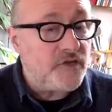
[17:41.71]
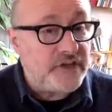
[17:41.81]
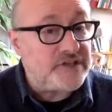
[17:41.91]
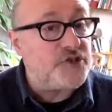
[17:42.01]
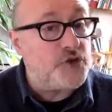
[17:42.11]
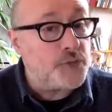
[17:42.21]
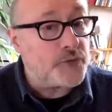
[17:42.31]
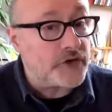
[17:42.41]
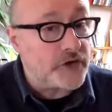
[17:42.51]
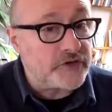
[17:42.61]
this new
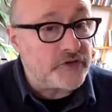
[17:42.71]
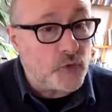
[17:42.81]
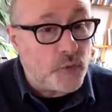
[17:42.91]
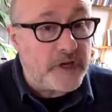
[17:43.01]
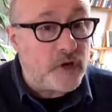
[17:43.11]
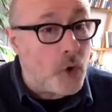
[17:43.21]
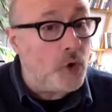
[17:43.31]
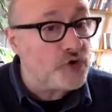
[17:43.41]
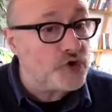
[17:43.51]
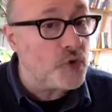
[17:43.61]
product will
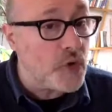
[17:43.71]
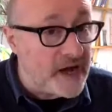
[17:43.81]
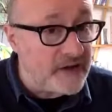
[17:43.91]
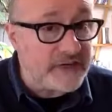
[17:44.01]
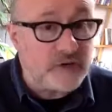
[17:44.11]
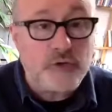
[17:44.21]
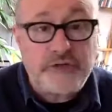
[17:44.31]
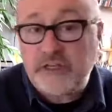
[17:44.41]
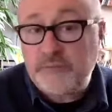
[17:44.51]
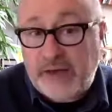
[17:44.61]
also have a
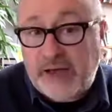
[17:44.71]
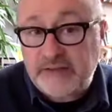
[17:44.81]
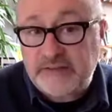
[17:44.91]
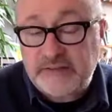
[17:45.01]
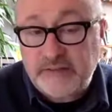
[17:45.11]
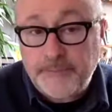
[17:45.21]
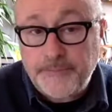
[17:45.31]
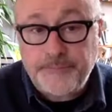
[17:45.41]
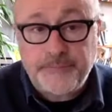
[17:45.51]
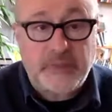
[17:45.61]
good impact
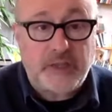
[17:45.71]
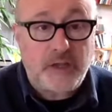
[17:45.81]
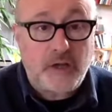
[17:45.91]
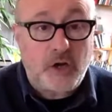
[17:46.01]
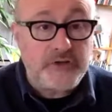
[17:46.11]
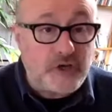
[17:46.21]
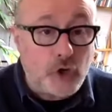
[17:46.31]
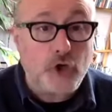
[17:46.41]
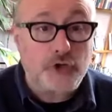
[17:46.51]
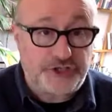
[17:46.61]
on
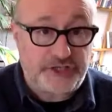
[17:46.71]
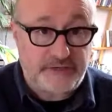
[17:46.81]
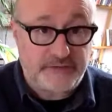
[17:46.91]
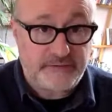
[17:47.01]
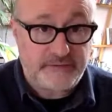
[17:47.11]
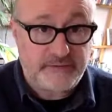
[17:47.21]
ecology,